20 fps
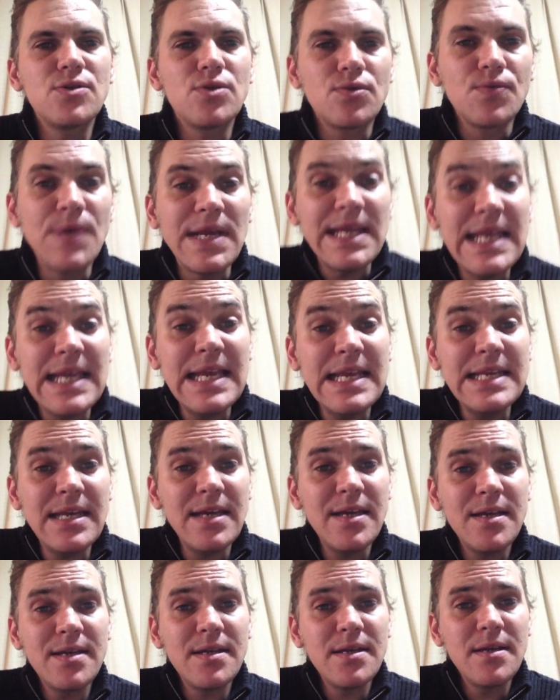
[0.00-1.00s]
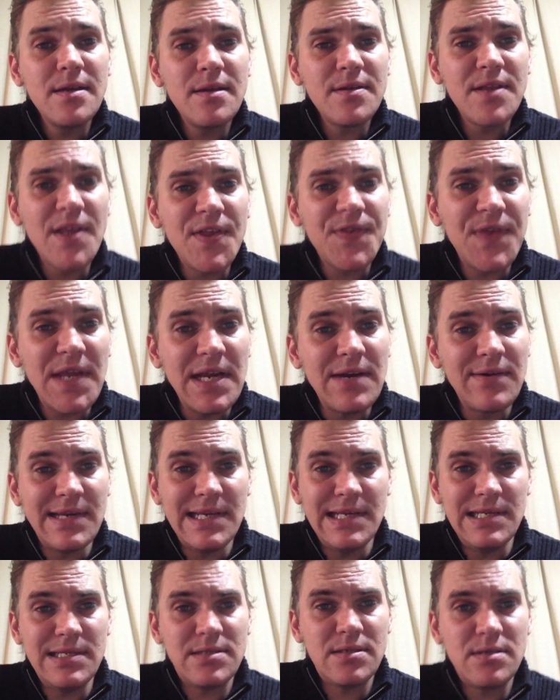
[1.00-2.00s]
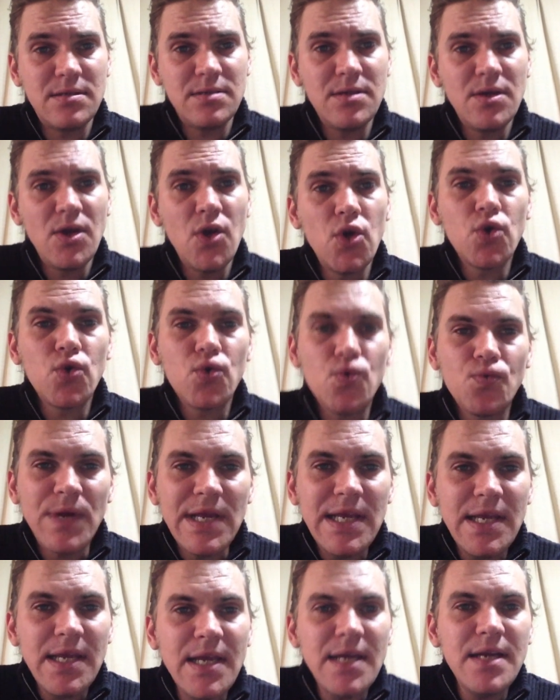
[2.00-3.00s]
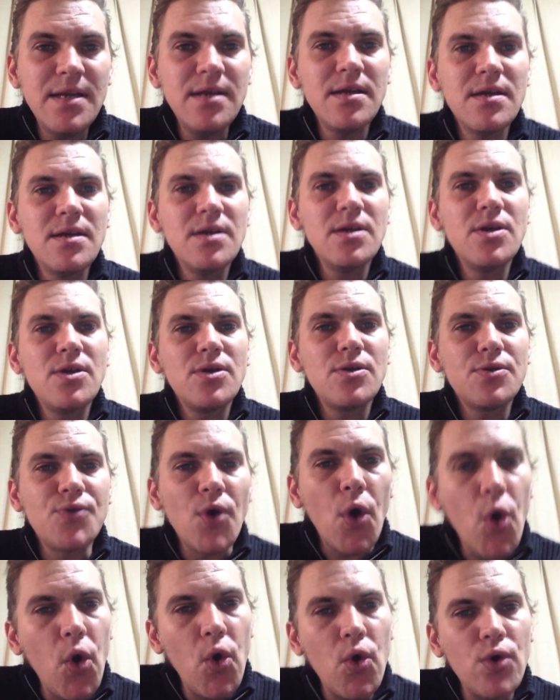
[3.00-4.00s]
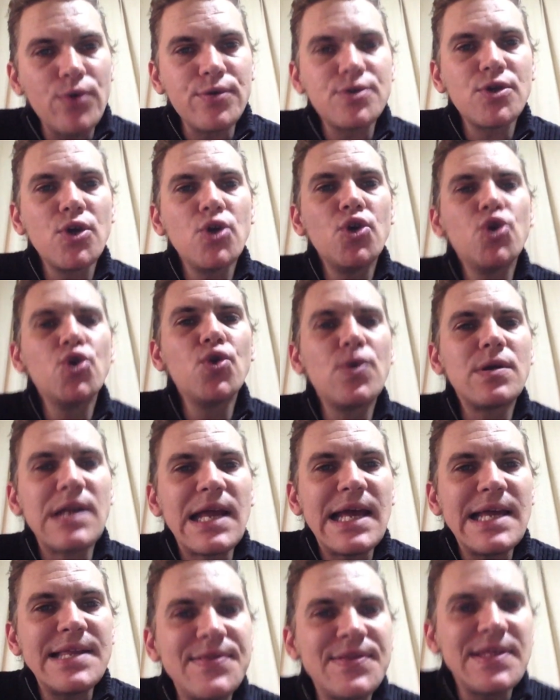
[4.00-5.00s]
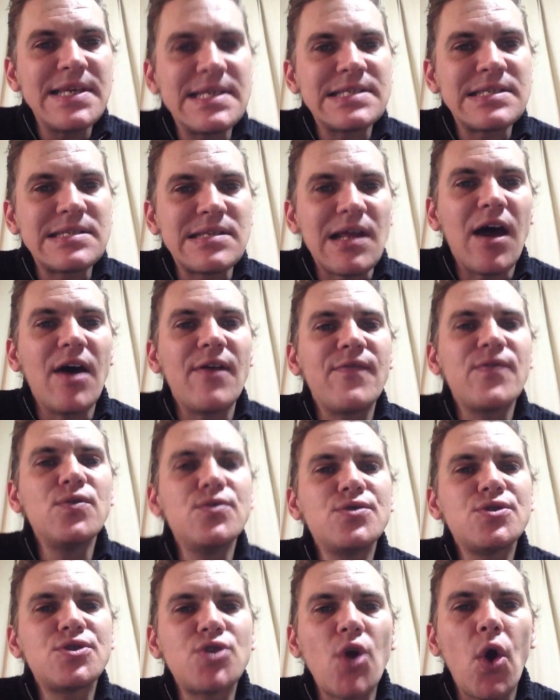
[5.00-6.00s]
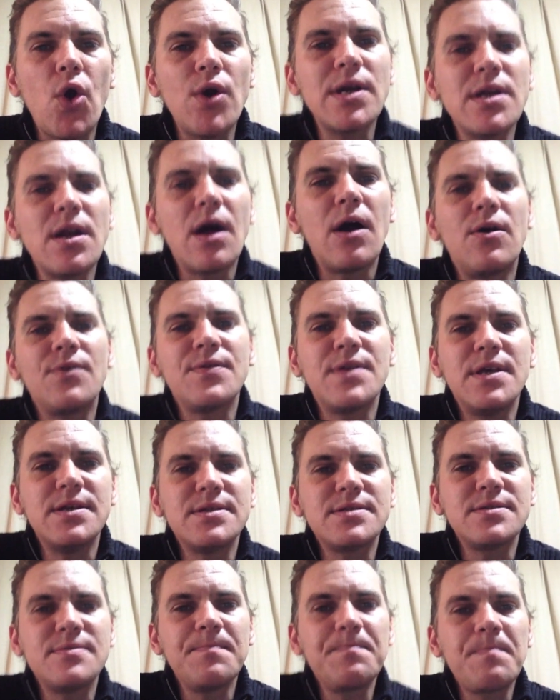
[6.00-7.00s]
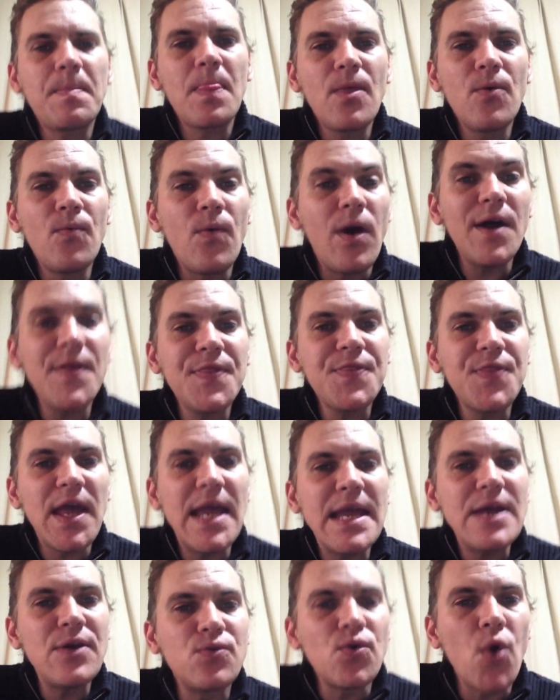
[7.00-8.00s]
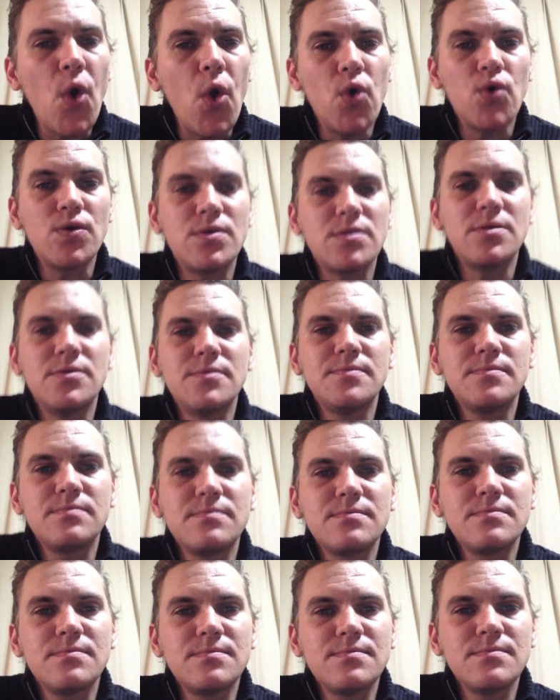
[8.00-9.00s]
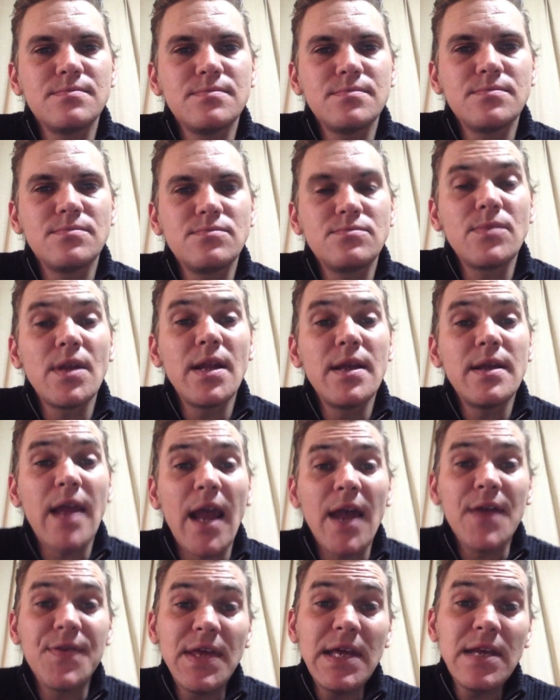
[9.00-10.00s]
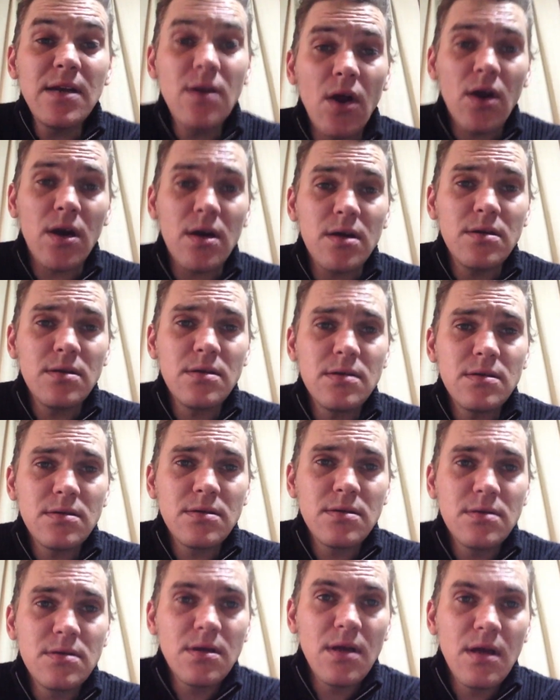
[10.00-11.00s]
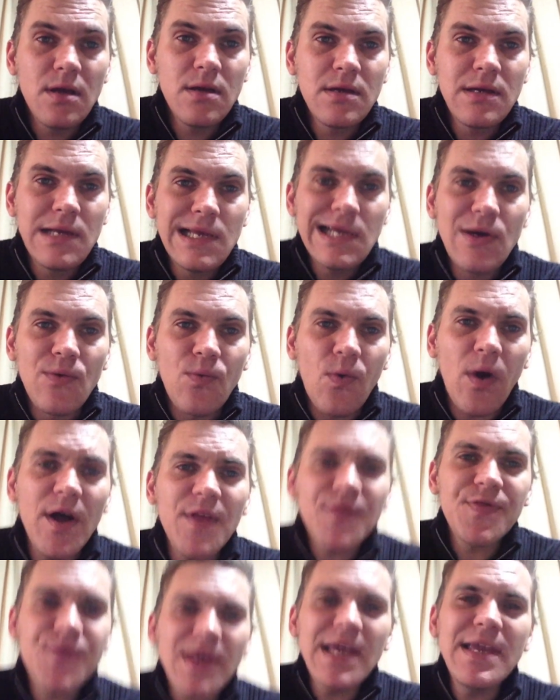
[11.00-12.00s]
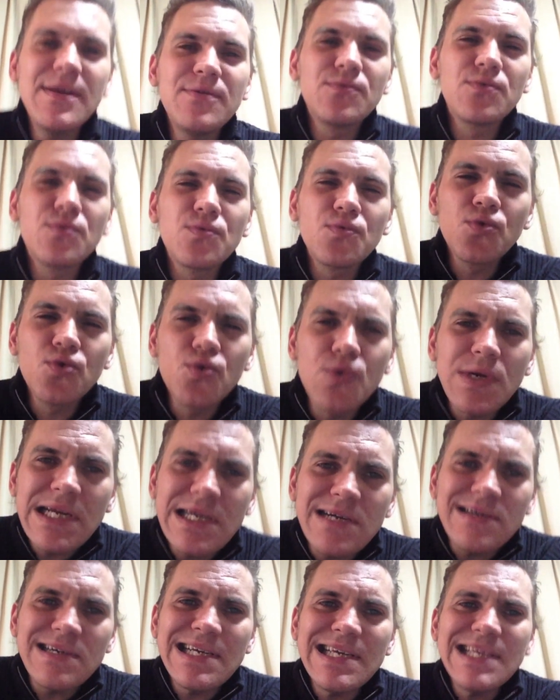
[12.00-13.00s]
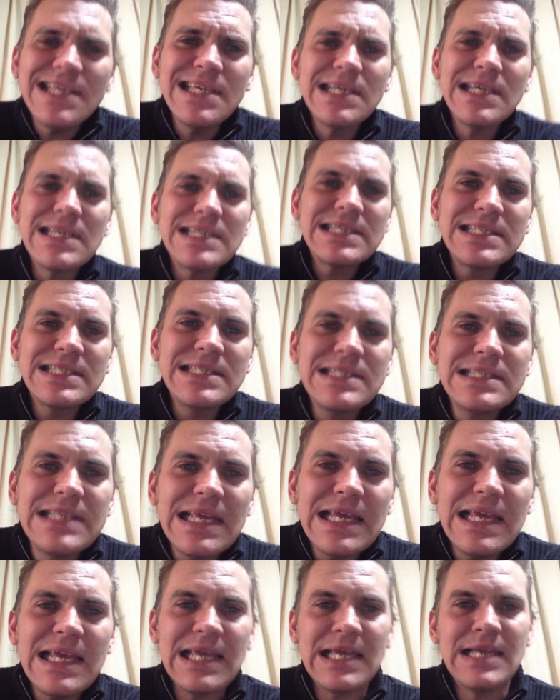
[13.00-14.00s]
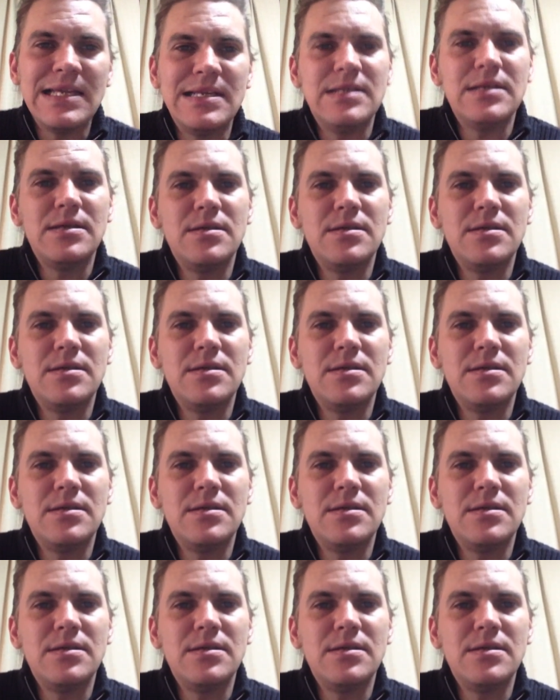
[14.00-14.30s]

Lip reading: Read the theories. Read those who led this stuff, who started all this, what they wrote. And then learn what they really did.